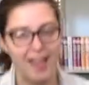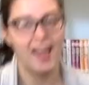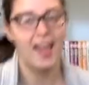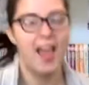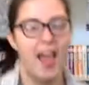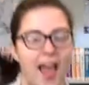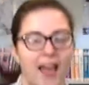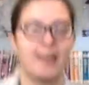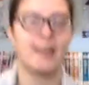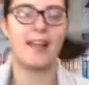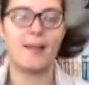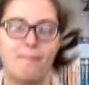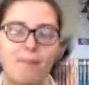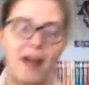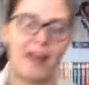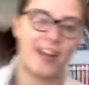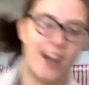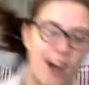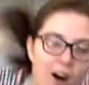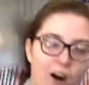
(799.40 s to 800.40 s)
And get
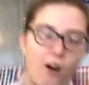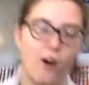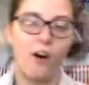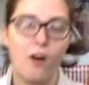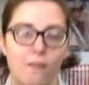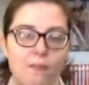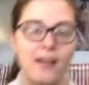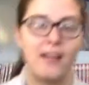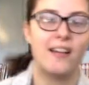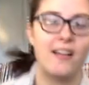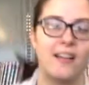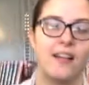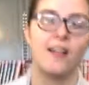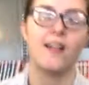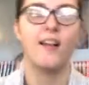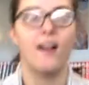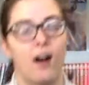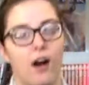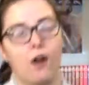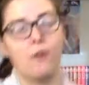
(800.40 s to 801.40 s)
back home.
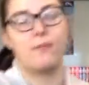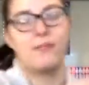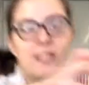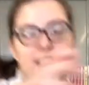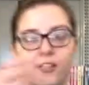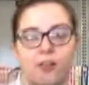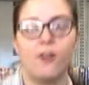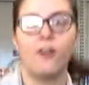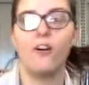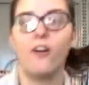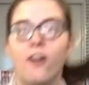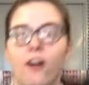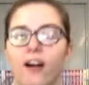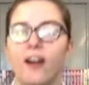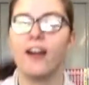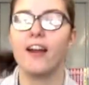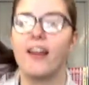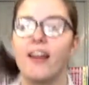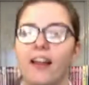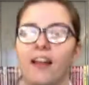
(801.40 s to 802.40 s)
Open the door.